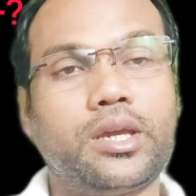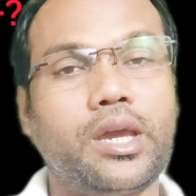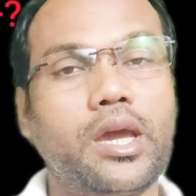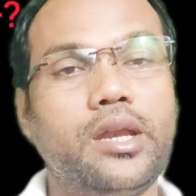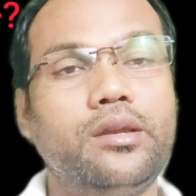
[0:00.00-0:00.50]

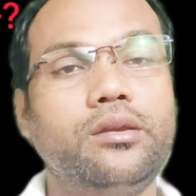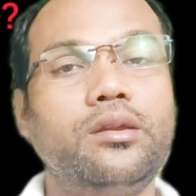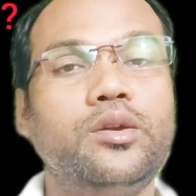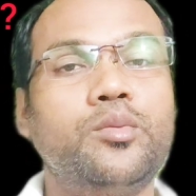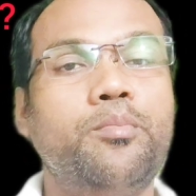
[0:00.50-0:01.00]
can,
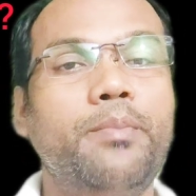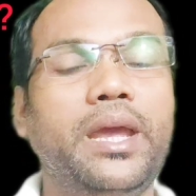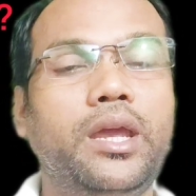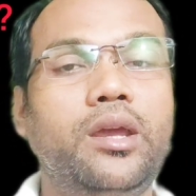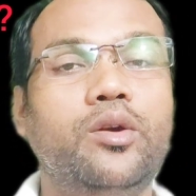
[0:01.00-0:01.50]

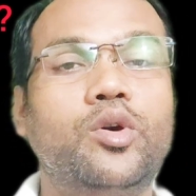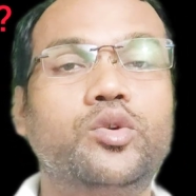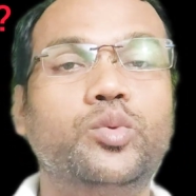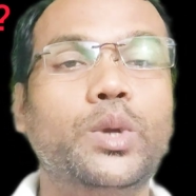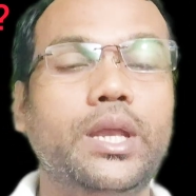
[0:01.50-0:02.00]
may,
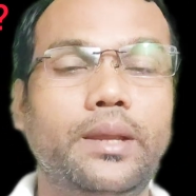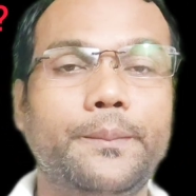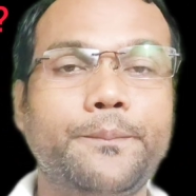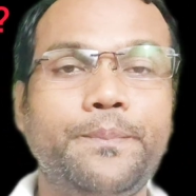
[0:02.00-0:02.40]
or will.